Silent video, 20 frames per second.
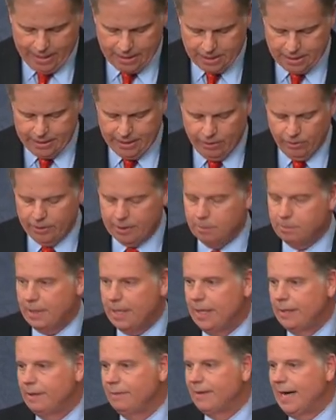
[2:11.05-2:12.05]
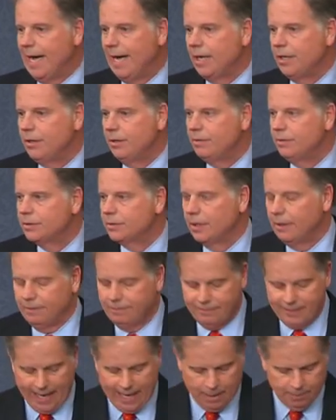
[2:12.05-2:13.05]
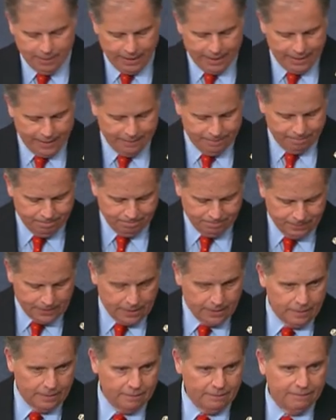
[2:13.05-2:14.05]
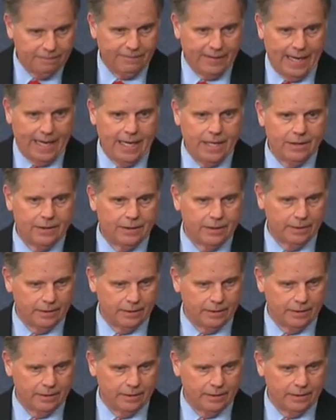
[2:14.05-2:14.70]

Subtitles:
instilled in me the values of family, faith,